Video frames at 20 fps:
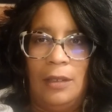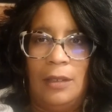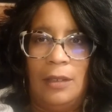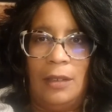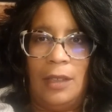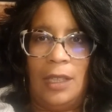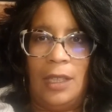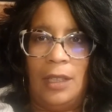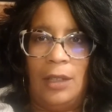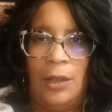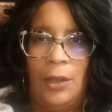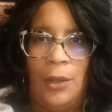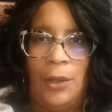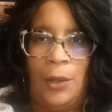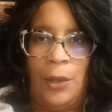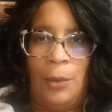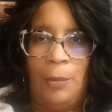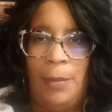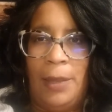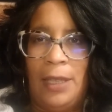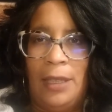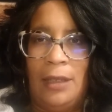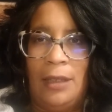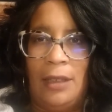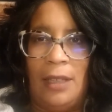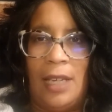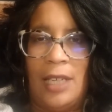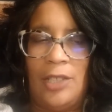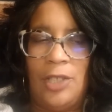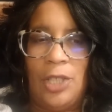like, urban
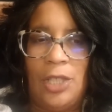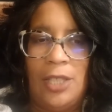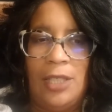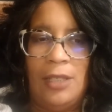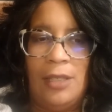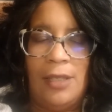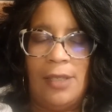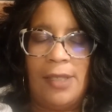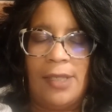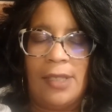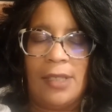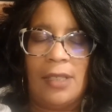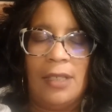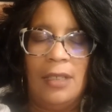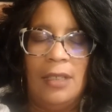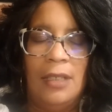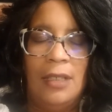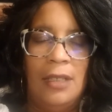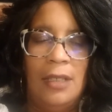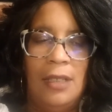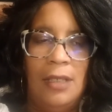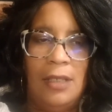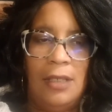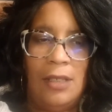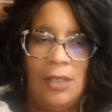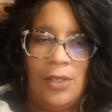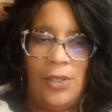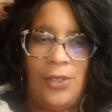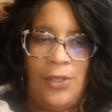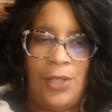legends.
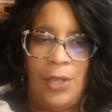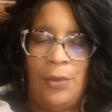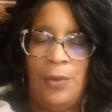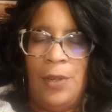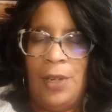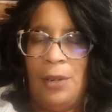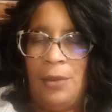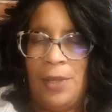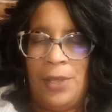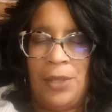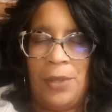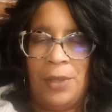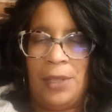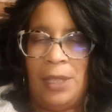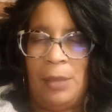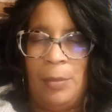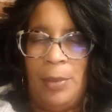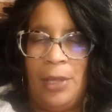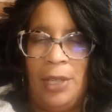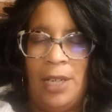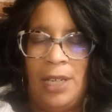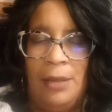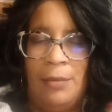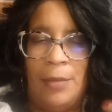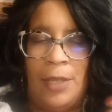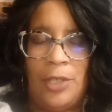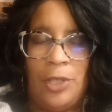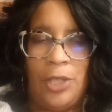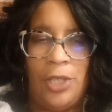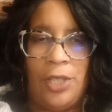So no one's really putting
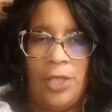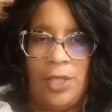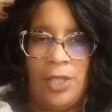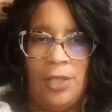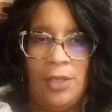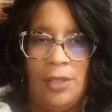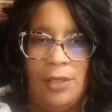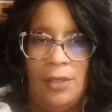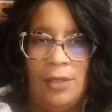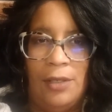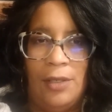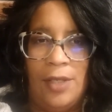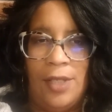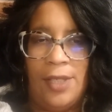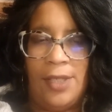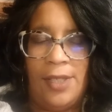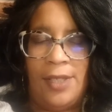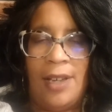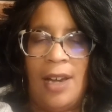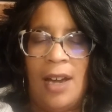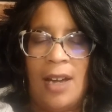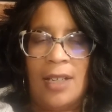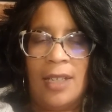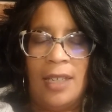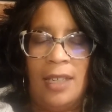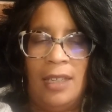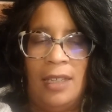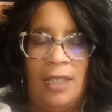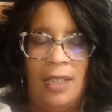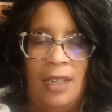much stock
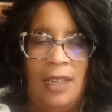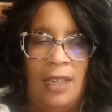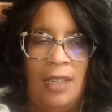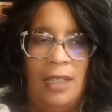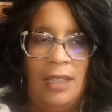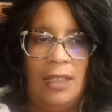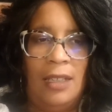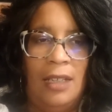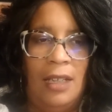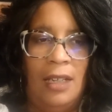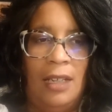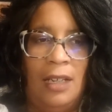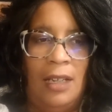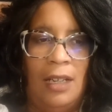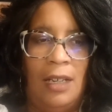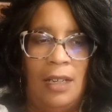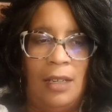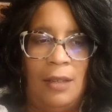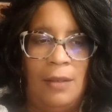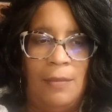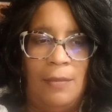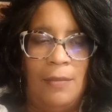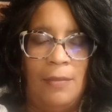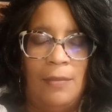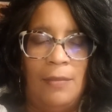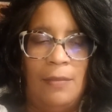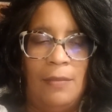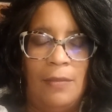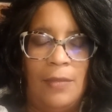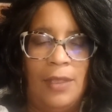in it.
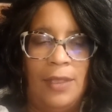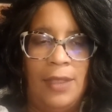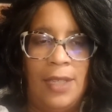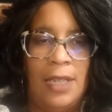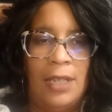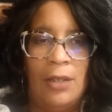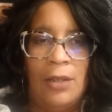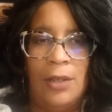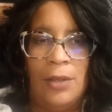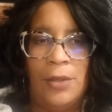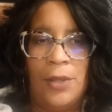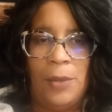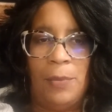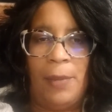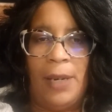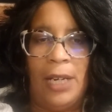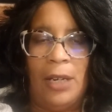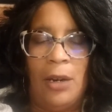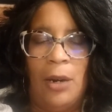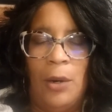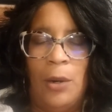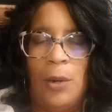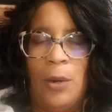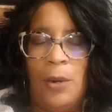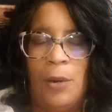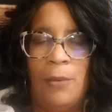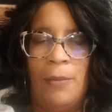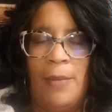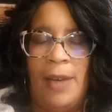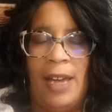Theo goes back
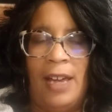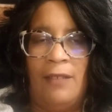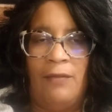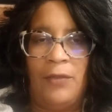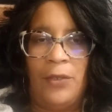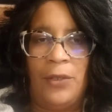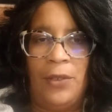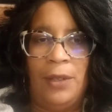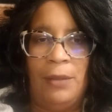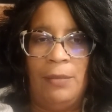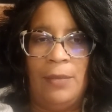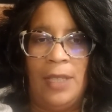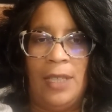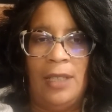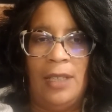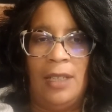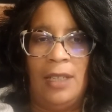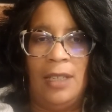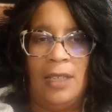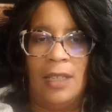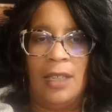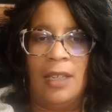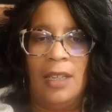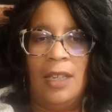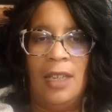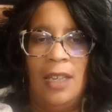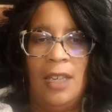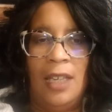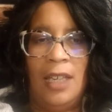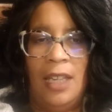home after the meeting
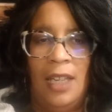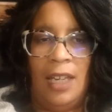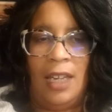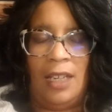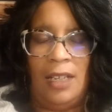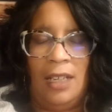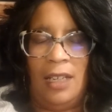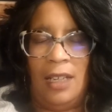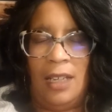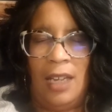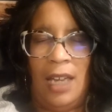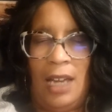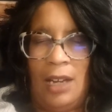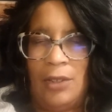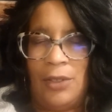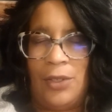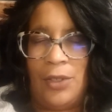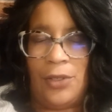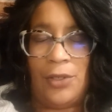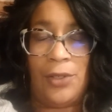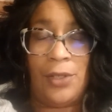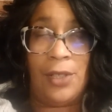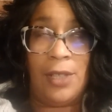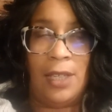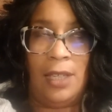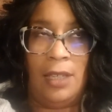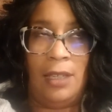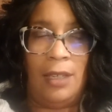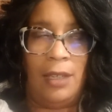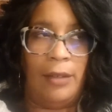and encounters
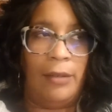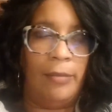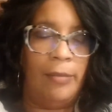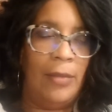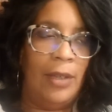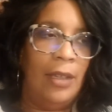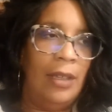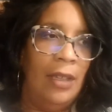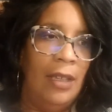Kim